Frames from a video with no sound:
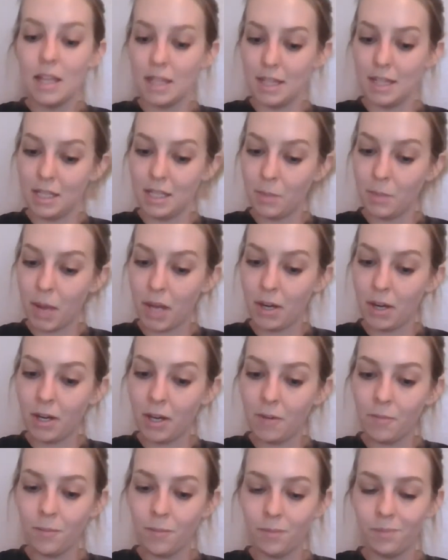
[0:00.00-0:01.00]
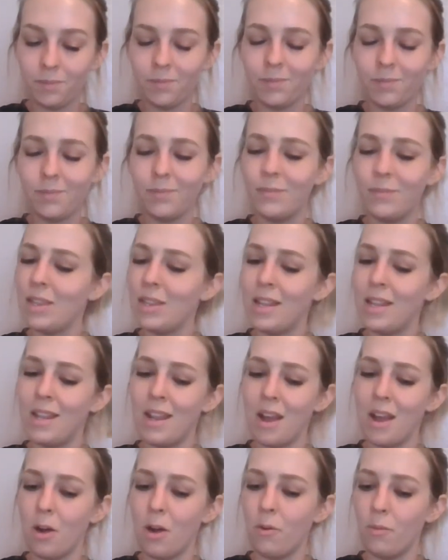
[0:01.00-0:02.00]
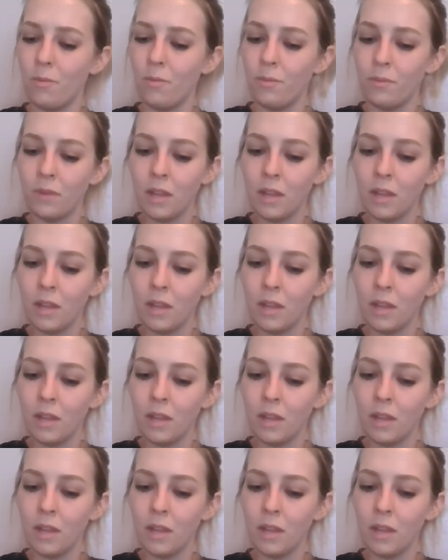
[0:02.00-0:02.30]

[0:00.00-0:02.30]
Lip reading: "This better?" "No."